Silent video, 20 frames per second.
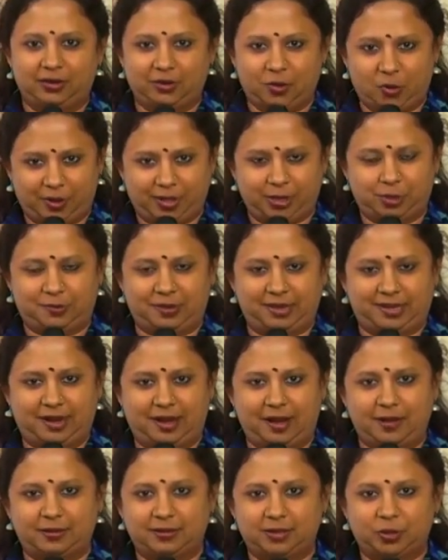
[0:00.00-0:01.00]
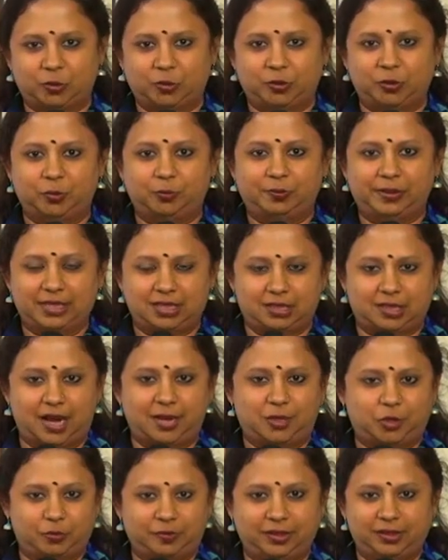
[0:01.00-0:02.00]
Okay, Spandana. So you please
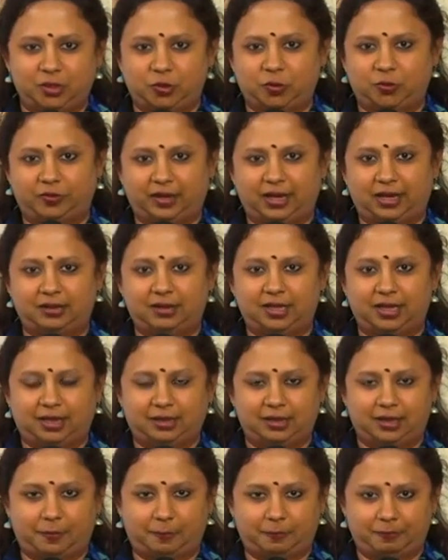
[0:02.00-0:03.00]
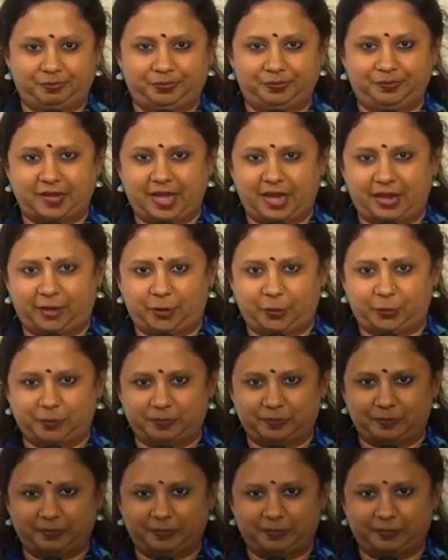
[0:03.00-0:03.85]
write to me so we can take it up. Thank you.